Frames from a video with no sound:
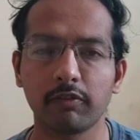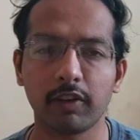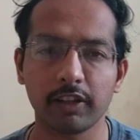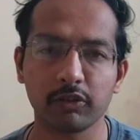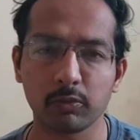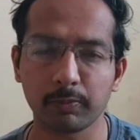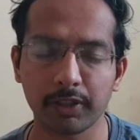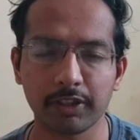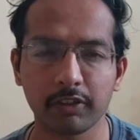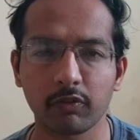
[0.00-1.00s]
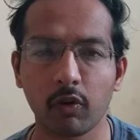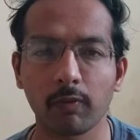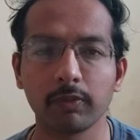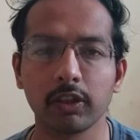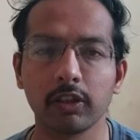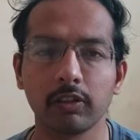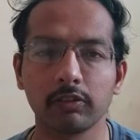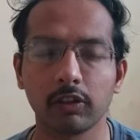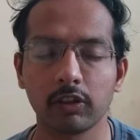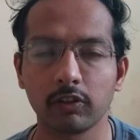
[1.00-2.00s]
very superior from
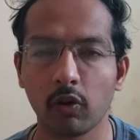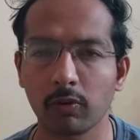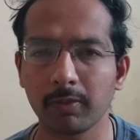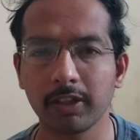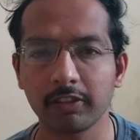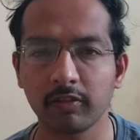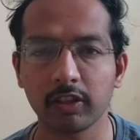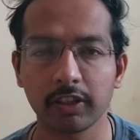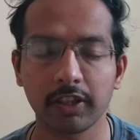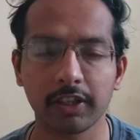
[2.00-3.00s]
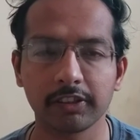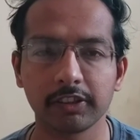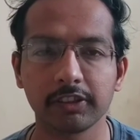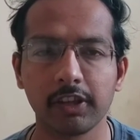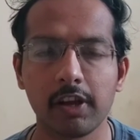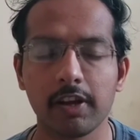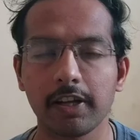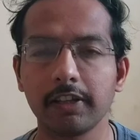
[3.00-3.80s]
the normal inverter ACs.